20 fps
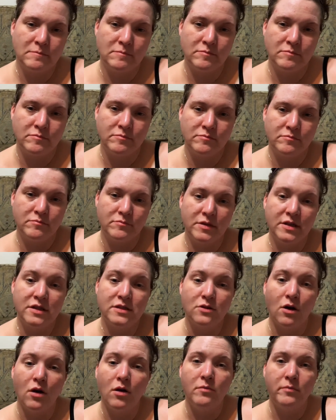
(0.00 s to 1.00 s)
But it's all
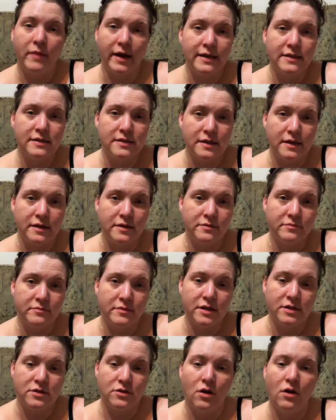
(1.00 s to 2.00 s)
mindset. It's
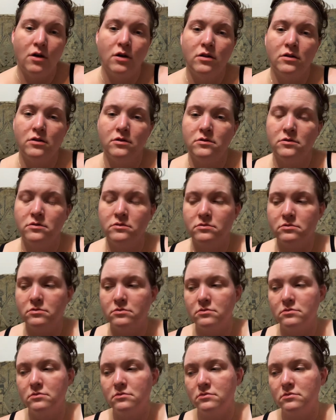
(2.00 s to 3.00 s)
all,
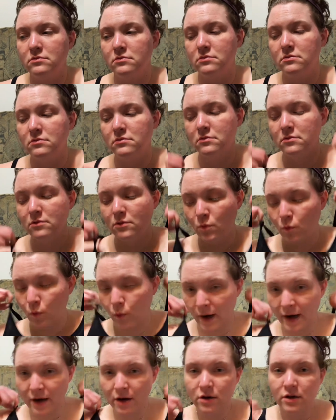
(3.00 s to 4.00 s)
where
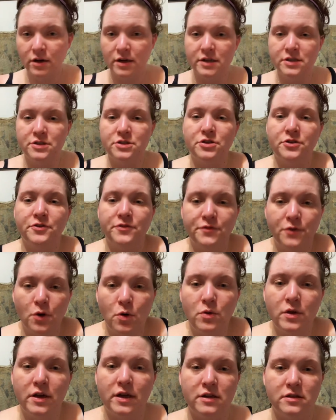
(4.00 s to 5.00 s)
is your
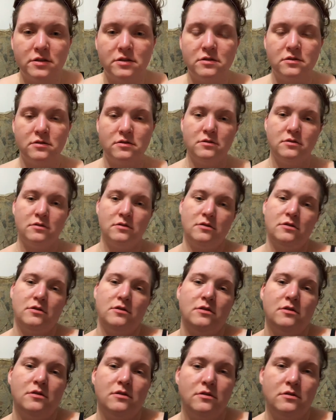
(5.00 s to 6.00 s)
focus
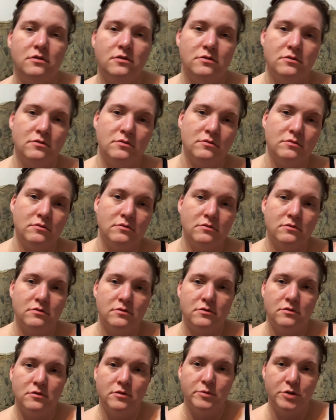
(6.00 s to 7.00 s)
the
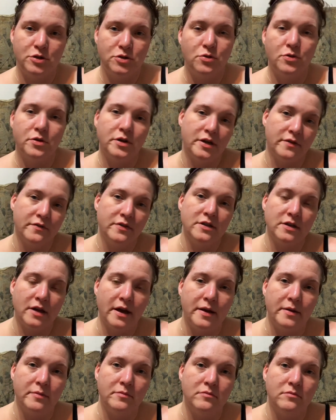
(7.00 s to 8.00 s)
majority of the time?
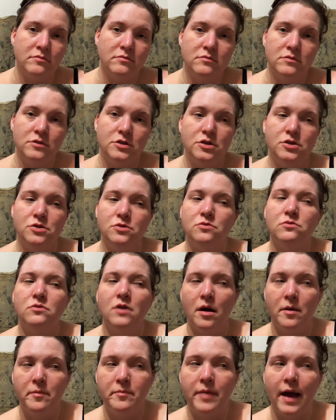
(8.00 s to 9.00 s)
Do you come
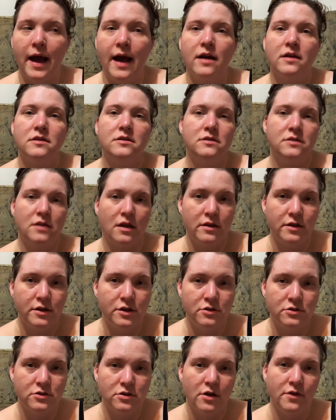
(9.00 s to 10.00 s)
back to telling yourself
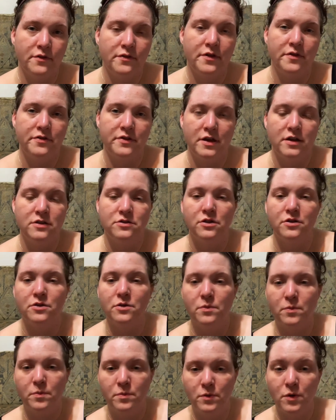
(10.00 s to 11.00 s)
that things are
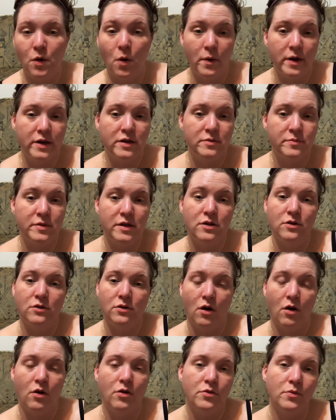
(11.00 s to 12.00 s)
going to be or are the
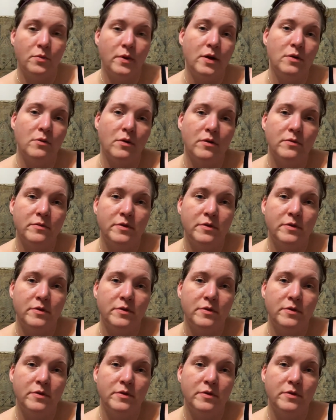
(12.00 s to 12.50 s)
way you want them to be?